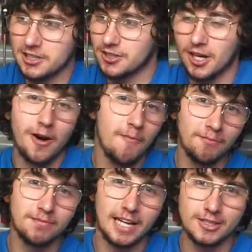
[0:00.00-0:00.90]
so
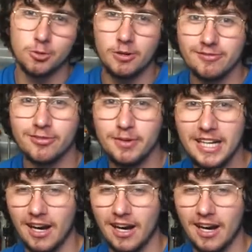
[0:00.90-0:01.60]
that's a win for me.